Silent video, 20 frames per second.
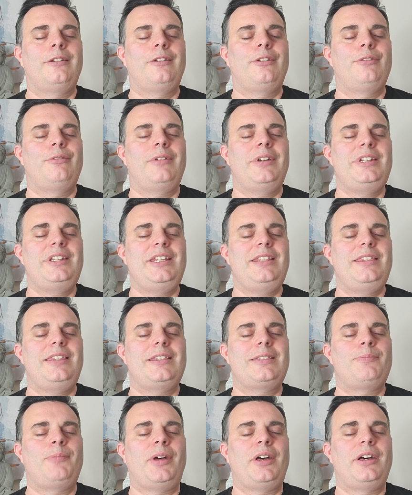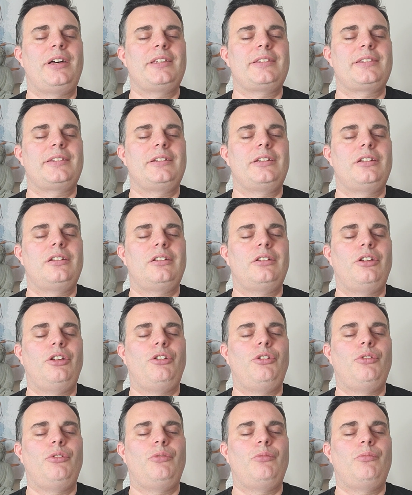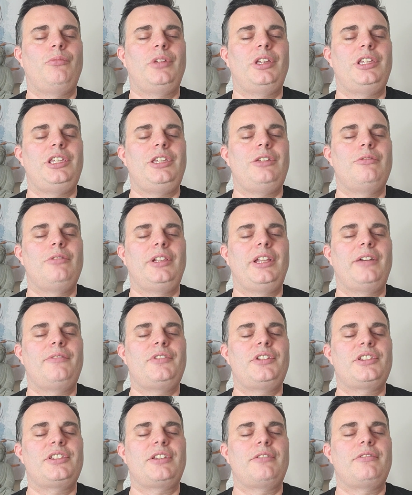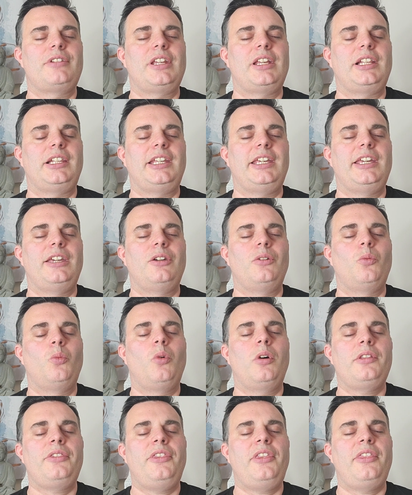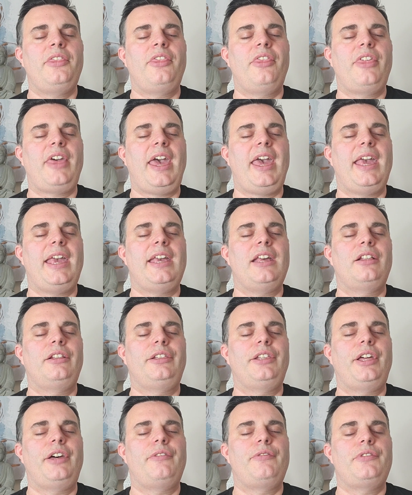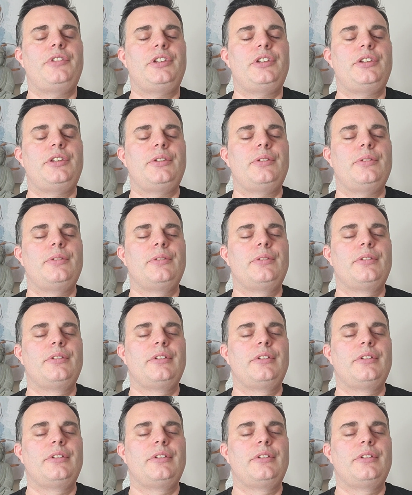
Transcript: What did this person whom you loved so dearly, what did they love to do?